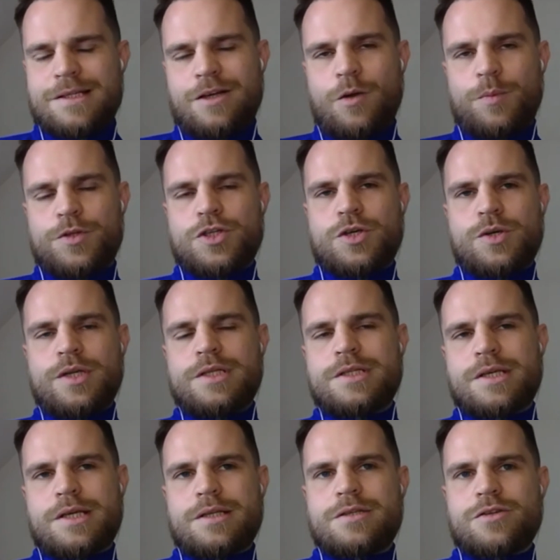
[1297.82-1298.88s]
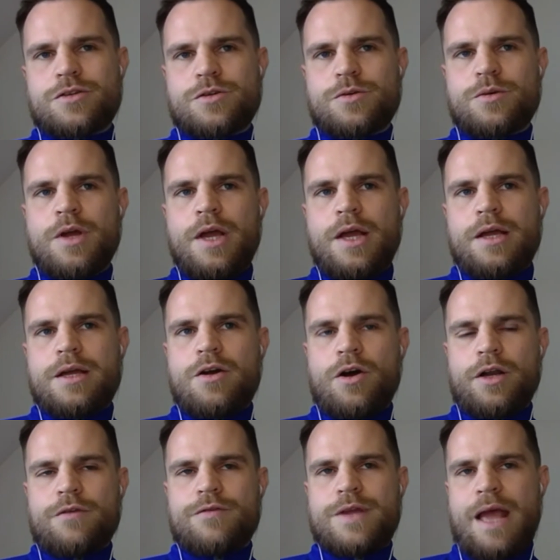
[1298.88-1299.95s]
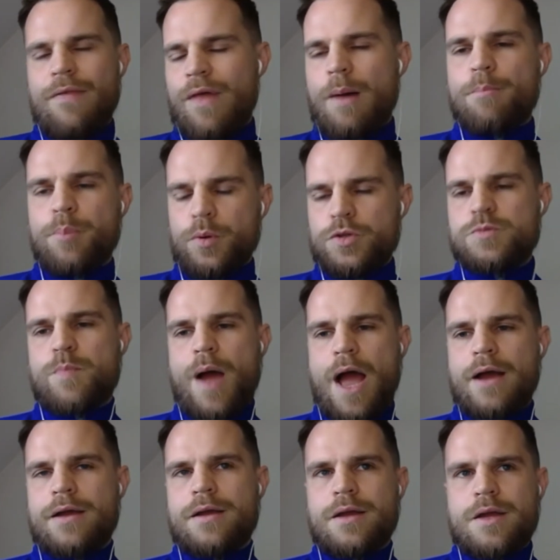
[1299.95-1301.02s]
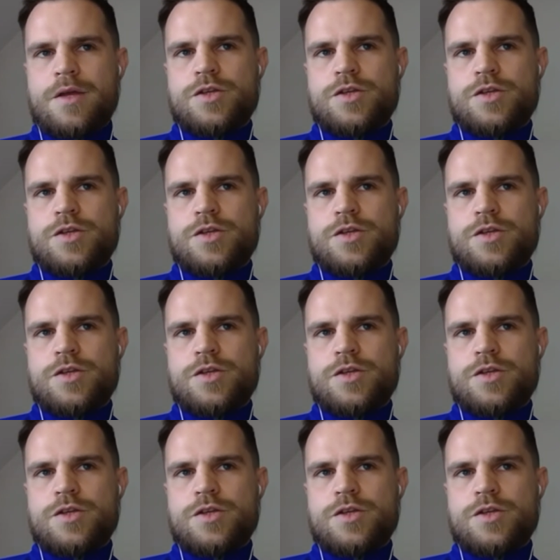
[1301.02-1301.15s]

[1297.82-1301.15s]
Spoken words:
opportunity to kind of get that buzz back.